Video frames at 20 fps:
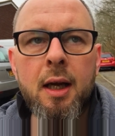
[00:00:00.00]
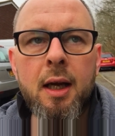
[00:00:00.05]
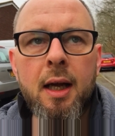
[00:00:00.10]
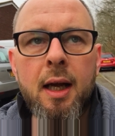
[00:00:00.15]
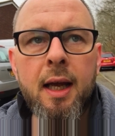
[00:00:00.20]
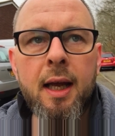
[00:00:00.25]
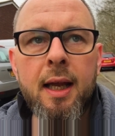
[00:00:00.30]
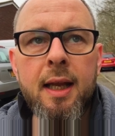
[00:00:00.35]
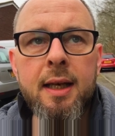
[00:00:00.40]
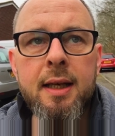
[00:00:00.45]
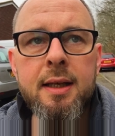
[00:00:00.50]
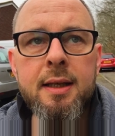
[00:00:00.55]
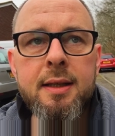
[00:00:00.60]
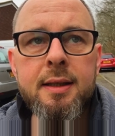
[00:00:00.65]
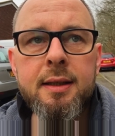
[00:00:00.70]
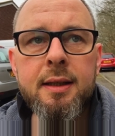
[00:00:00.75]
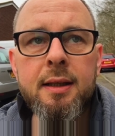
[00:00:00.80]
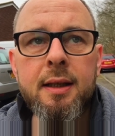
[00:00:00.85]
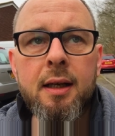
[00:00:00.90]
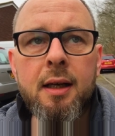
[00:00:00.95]
and
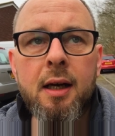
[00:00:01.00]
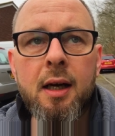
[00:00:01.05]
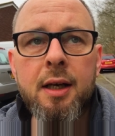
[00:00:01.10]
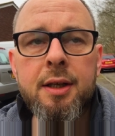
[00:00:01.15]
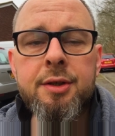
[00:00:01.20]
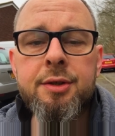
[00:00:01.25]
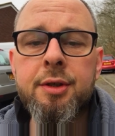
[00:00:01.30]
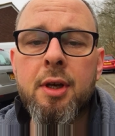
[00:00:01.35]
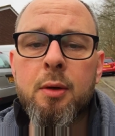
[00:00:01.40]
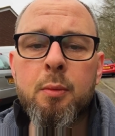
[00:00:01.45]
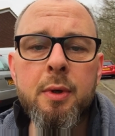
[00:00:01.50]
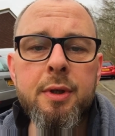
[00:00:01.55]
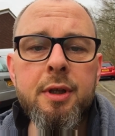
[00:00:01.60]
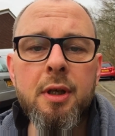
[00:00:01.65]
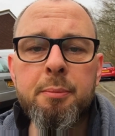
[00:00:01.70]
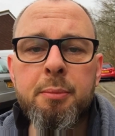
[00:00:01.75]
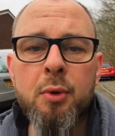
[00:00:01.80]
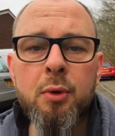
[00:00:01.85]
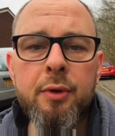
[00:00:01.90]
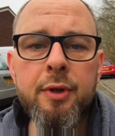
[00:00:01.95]
I so wish
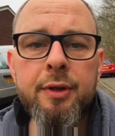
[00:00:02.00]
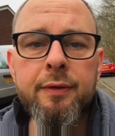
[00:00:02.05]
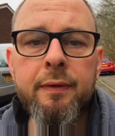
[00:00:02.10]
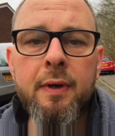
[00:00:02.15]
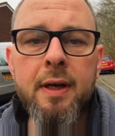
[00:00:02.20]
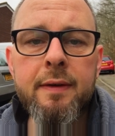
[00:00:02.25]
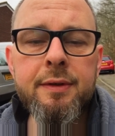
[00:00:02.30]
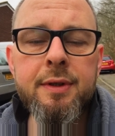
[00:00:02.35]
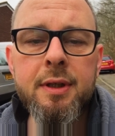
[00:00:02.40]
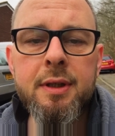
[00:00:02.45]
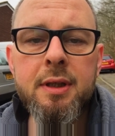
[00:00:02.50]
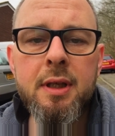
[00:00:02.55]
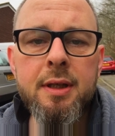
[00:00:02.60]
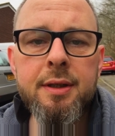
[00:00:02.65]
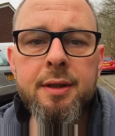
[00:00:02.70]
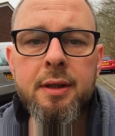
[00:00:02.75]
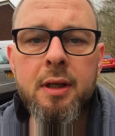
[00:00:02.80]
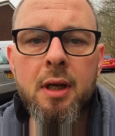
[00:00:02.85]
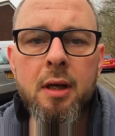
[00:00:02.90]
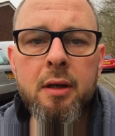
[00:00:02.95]
I'd bought this 5-6 years
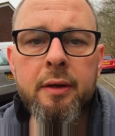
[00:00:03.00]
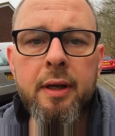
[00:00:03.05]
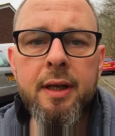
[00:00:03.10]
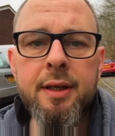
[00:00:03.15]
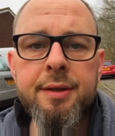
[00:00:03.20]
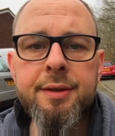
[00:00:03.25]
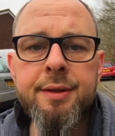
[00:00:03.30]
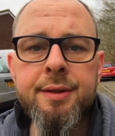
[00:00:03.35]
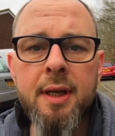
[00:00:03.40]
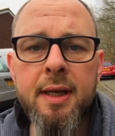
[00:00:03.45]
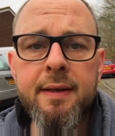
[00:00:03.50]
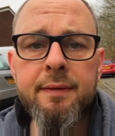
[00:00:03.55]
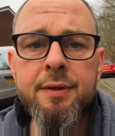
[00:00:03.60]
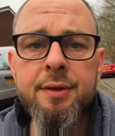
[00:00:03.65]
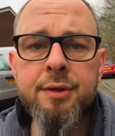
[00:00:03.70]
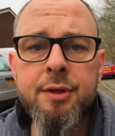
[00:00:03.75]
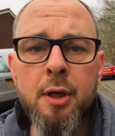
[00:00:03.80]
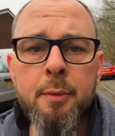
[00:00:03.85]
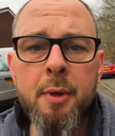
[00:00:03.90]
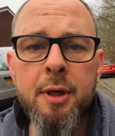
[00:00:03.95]
ago. It saves
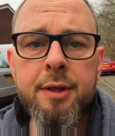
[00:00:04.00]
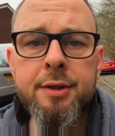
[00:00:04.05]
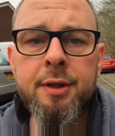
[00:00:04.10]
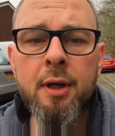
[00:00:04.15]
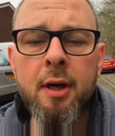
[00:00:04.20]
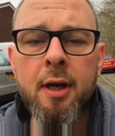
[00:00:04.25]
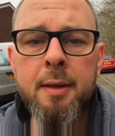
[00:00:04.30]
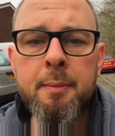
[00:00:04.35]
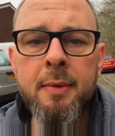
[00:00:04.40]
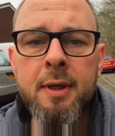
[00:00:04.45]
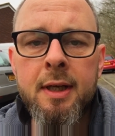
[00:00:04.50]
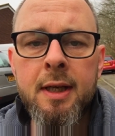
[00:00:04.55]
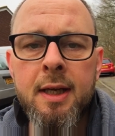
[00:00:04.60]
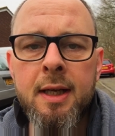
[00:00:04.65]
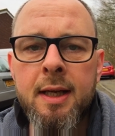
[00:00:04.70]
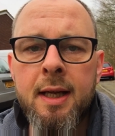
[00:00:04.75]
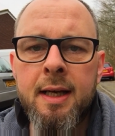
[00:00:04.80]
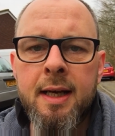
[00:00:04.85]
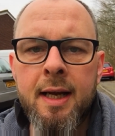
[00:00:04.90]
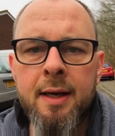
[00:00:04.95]
so much time.
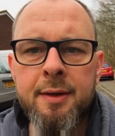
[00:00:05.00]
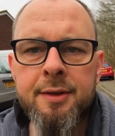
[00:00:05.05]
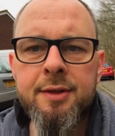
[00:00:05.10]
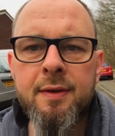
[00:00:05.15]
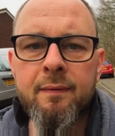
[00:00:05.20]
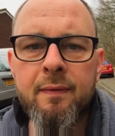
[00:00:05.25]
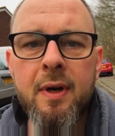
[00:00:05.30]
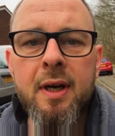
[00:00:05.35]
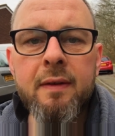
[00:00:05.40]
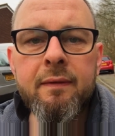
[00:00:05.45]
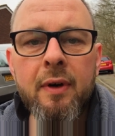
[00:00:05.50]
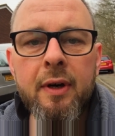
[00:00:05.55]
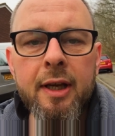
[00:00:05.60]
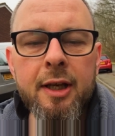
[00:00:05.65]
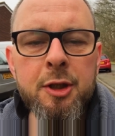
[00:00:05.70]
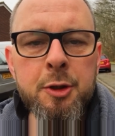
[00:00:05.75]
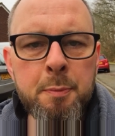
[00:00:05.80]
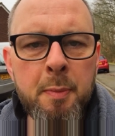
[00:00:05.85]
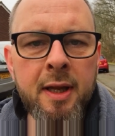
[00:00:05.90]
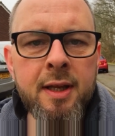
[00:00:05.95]
Now it's a very, very
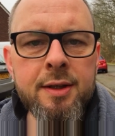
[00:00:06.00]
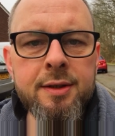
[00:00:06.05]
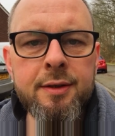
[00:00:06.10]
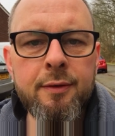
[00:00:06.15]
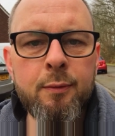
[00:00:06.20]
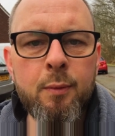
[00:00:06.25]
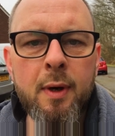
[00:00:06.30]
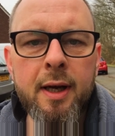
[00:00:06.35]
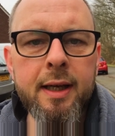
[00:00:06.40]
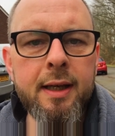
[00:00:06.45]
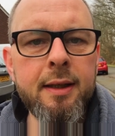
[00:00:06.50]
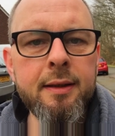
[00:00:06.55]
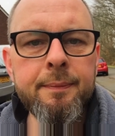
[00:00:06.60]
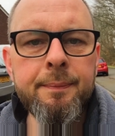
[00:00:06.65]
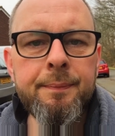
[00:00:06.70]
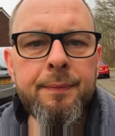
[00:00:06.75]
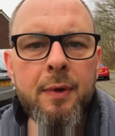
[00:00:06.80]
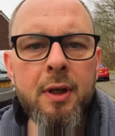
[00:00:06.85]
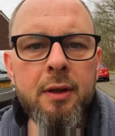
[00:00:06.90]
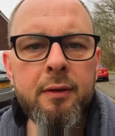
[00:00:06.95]
expensive way
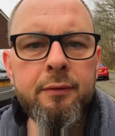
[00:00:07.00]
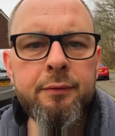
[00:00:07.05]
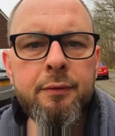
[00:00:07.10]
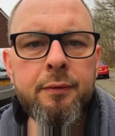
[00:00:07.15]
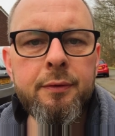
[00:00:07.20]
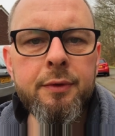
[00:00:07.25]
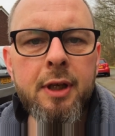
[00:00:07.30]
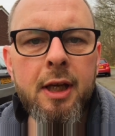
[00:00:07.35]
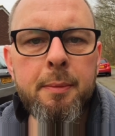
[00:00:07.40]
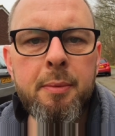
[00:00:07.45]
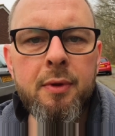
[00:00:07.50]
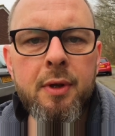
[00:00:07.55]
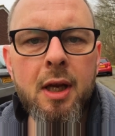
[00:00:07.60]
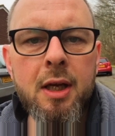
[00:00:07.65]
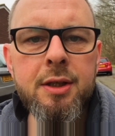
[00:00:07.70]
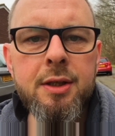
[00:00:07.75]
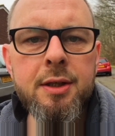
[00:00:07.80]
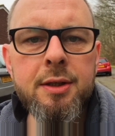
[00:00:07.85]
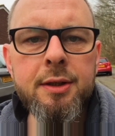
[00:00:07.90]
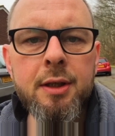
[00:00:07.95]
of keeping the
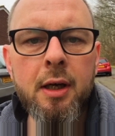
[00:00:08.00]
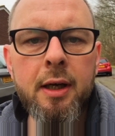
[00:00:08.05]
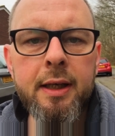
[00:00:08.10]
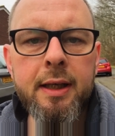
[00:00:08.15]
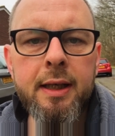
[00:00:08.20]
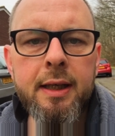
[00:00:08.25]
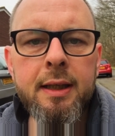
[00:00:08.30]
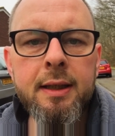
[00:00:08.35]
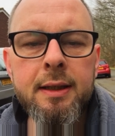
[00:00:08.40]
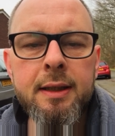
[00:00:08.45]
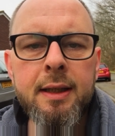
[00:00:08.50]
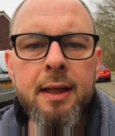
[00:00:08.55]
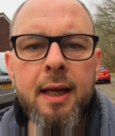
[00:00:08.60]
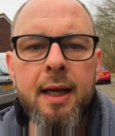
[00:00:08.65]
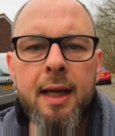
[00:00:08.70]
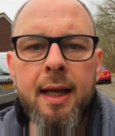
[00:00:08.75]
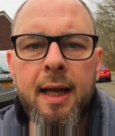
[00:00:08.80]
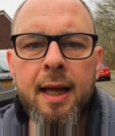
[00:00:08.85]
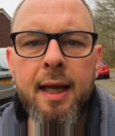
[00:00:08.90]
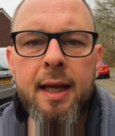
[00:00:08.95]
edges tidy,
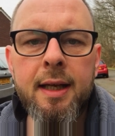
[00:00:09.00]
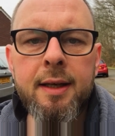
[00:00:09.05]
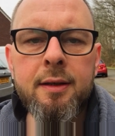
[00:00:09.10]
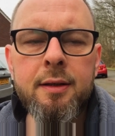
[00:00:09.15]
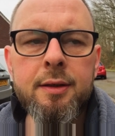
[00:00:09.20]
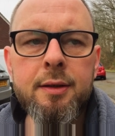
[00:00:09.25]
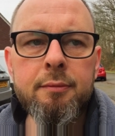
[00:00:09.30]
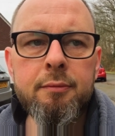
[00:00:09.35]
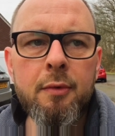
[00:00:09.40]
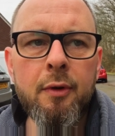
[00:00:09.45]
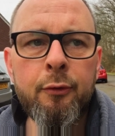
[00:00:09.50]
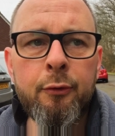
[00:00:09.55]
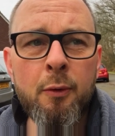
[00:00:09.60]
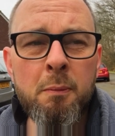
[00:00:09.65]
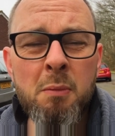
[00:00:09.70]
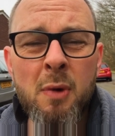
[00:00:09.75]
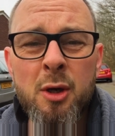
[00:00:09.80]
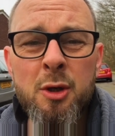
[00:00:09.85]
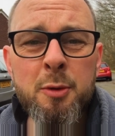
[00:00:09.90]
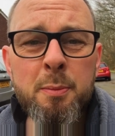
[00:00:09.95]
and for
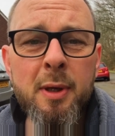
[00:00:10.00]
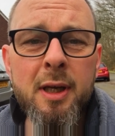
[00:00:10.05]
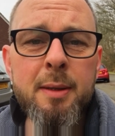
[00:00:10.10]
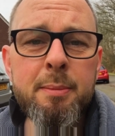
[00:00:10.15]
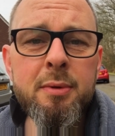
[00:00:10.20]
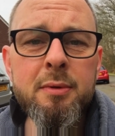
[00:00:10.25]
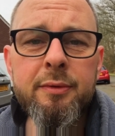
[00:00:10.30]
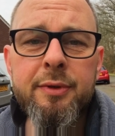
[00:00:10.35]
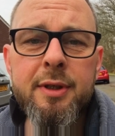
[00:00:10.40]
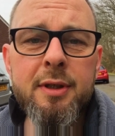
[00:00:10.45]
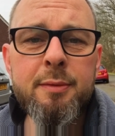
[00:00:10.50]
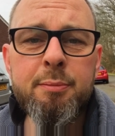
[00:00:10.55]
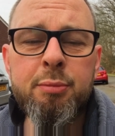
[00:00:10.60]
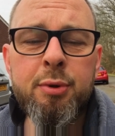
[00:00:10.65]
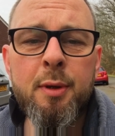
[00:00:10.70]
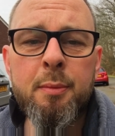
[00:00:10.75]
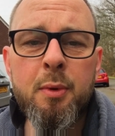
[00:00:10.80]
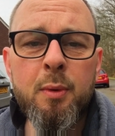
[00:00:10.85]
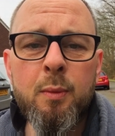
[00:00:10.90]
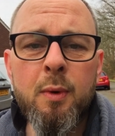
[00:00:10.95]
most people this
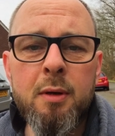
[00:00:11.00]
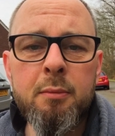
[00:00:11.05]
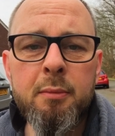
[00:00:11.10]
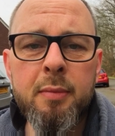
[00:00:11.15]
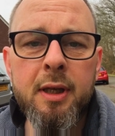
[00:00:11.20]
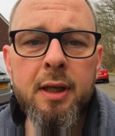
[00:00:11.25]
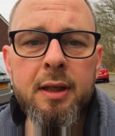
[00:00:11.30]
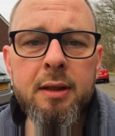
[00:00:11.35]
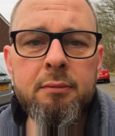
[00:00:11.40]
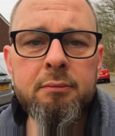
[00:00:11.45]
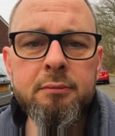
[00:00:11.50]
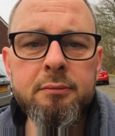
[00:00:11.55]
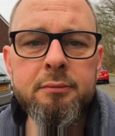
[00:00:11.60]
probably won't be